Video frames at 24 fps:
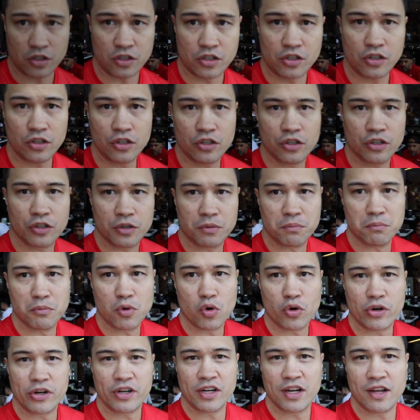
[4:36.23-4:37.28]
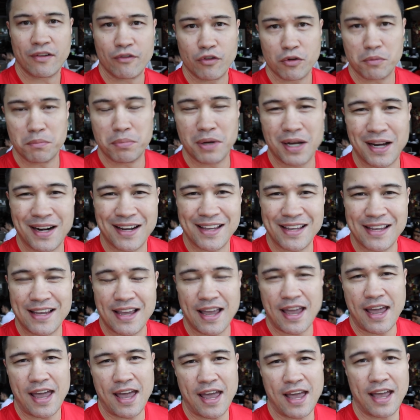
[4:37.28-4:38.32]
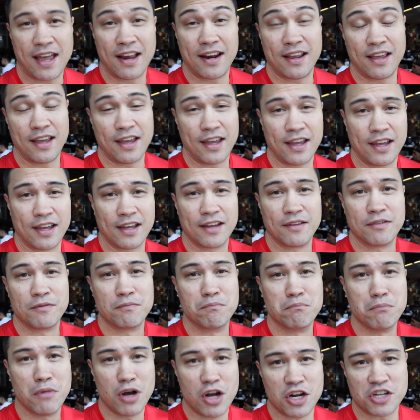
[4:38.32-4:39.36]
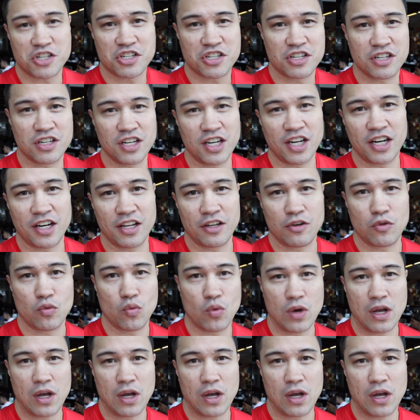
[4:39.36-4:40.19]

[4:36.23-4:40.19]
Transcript: Good morning, everybody. Had a much needed,